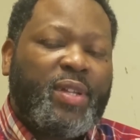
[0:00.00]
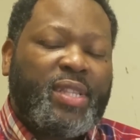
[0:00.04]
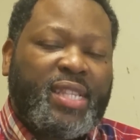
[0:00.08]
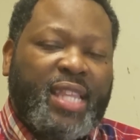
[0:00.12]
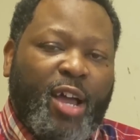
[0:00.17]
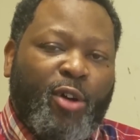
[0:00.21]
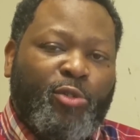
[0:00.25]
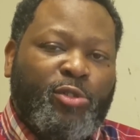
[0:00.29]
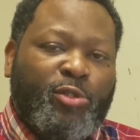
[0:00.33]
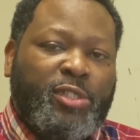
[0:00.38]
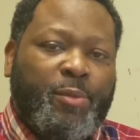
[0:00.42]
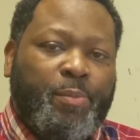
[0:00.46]

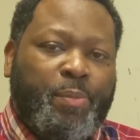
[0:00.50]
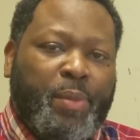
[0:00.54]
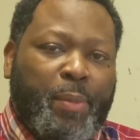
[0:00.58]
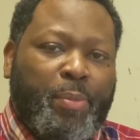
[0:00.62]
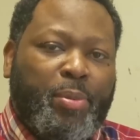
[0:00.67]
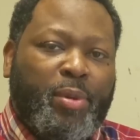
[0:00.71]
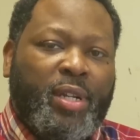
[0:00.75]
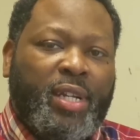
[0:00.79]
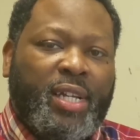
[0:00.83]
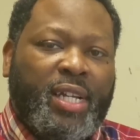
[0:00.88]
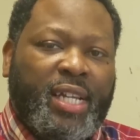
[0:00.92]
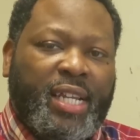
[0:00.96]

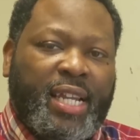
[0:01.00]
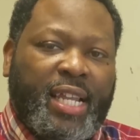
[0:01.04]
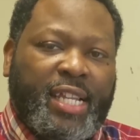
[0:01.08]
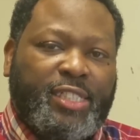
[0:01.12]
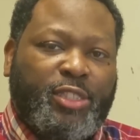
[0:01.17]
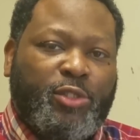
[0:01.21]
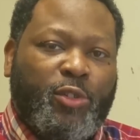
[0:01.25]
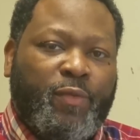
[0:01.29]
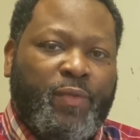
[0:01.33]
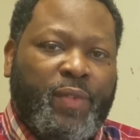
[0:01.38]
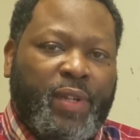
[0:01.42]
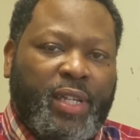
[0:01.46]
subscribers.
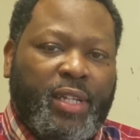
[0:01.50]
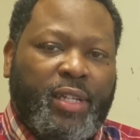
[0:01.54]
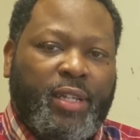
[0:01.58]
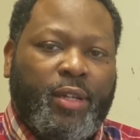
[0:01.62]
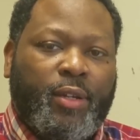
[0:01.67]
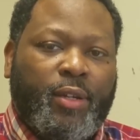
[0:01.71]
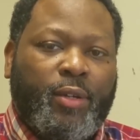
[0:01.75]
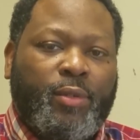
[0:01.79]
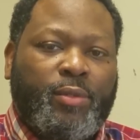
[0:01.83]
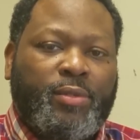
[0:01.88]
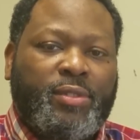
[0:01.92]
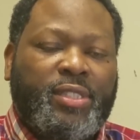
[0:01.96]
You know
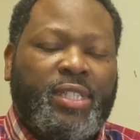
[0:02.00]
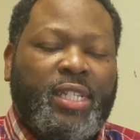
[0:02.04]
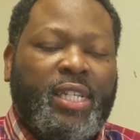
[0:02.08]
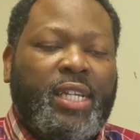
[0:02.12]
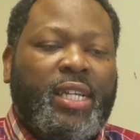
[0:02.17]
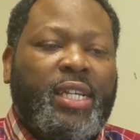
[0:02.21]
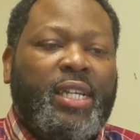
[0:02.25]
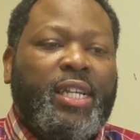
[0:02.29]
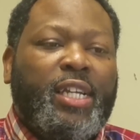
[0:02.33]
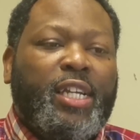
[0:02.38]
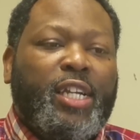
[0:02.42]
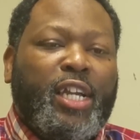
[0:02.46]
why they
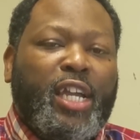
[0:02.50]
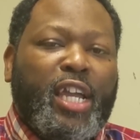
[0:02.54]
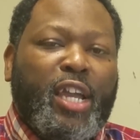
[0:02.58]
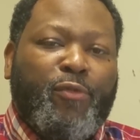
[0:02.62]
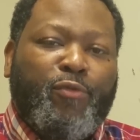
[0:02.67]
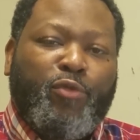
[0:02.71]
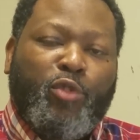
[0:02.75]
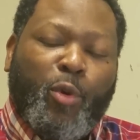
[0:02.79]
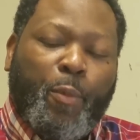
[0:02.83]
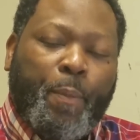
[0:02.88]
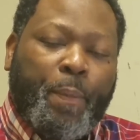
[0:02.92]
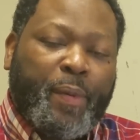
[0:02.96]
said
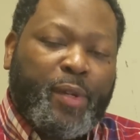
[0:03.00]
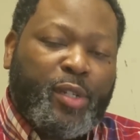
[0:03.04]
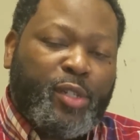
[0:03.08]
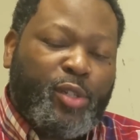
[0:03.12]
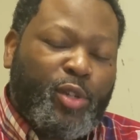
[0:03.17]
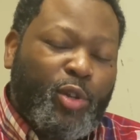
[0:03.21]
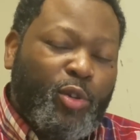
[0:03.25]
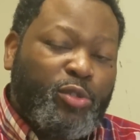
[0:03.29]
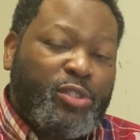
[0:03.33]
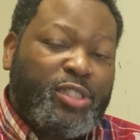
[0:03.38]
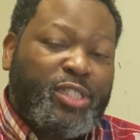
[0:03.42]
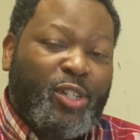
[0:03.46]
1,000
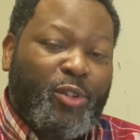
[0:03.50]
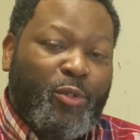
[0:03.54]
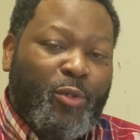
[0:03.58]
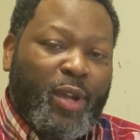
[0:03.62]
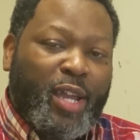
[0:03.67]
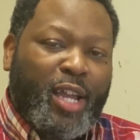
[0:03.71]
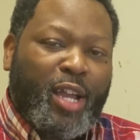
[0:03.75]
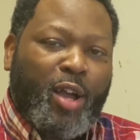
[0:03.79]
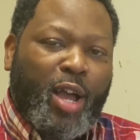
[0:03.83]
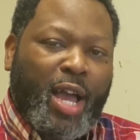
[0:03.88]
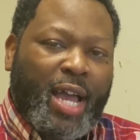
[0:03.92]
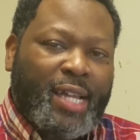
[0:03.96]

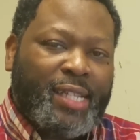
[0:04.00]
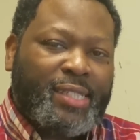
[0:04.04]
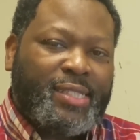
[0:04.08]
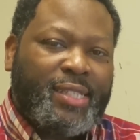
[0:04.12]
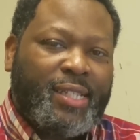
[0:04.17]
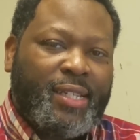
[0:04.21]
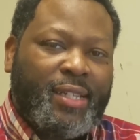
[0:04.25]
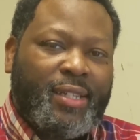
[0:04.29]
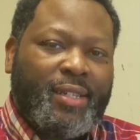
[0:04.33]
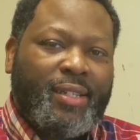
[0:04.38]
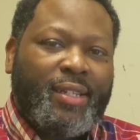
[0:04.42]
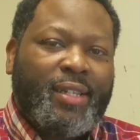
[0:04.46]
subscribers?
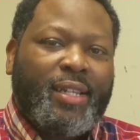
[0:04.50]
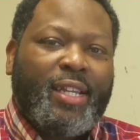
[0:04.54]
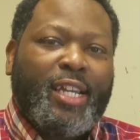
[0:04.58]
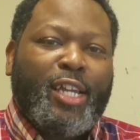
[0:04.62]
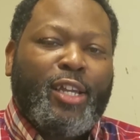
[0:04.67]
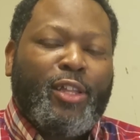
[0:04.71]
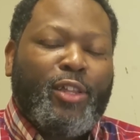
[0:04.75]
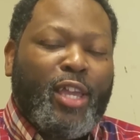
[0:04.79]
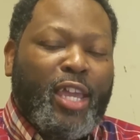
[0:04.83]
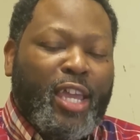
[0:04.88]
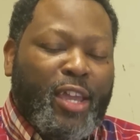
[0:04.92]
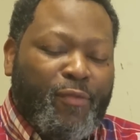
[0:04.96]
It's
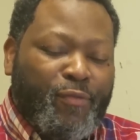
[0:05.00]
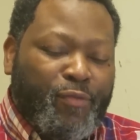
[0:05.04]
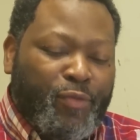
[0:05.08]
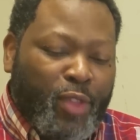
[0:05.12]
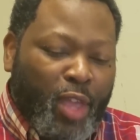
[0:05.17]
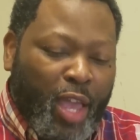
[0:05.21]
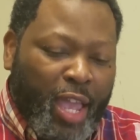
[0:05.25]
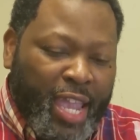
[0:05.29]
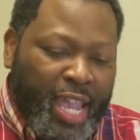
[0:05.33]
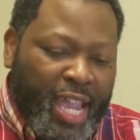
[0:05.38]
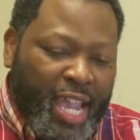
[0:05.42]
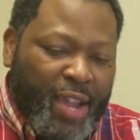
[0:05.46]
because if you
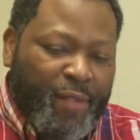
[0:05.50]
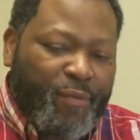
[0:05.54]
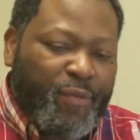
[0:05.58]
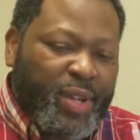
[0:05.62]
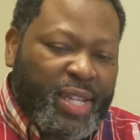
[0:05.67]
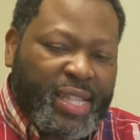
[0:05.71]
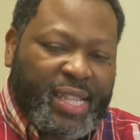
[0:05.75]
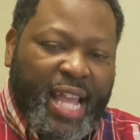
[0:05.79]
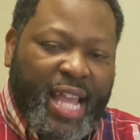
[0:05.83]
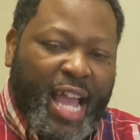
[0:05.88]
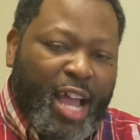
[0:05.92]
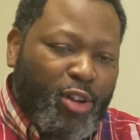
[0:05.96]
got a
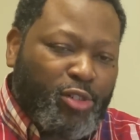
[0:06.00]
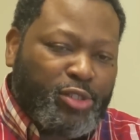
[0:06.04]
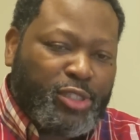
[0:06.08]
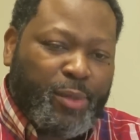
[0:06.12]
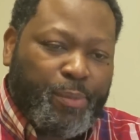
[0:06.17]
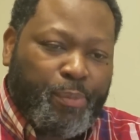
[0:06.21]
community of